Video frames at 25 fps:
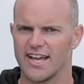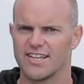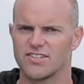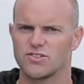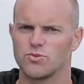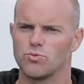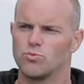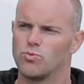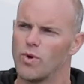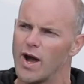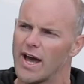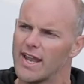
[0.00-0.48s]

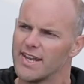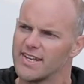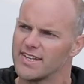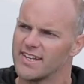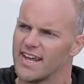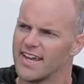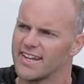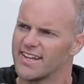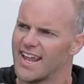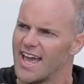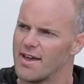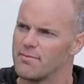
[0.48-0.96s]
as one
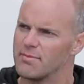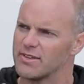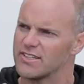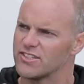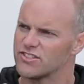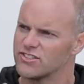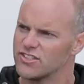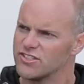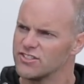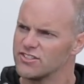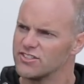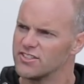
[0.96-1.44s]
dynamic
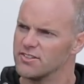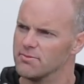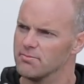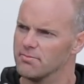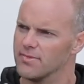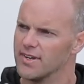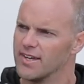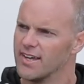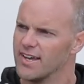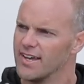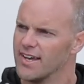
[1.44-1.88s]
system,